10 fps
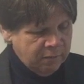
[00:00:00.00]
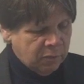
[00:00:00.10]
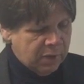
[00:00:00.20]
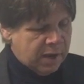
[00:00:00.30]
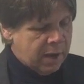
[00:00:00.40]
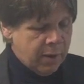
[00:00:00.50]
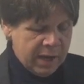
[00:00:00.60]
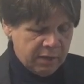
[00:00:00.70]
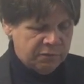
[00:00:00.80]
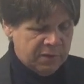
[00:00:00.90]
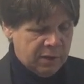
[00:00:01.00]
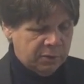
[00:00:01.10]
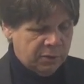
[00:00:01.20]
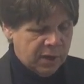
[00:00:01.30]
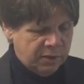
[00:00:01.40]
For thou hast
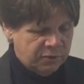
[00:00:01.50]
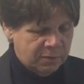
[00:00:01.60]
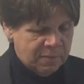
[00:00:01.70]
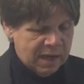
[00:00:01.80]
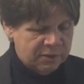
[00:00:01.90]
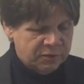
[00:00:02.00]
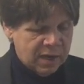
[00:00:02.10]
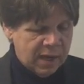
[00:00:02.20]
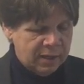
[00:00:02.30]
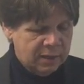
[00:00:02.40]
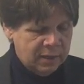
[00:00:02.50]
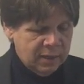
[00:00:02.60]
found grace in my sight,